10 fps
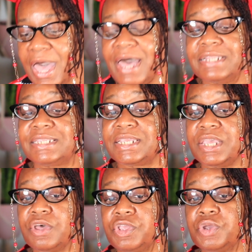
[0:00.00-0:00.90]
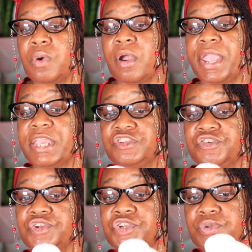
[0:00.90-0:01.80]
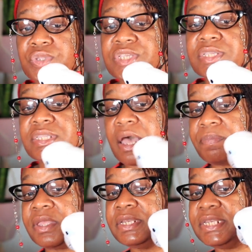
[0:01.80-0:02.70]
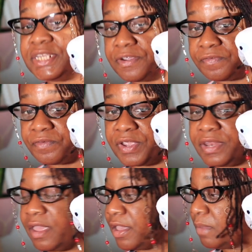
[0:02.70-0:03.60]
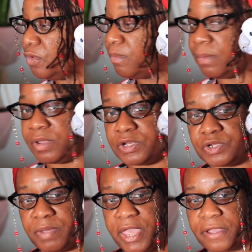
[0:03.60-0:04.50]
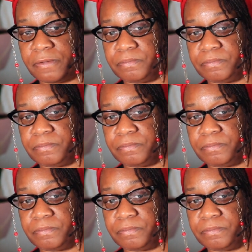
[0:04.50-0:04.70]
until you are introduced to something different. Now I can move my monitor back.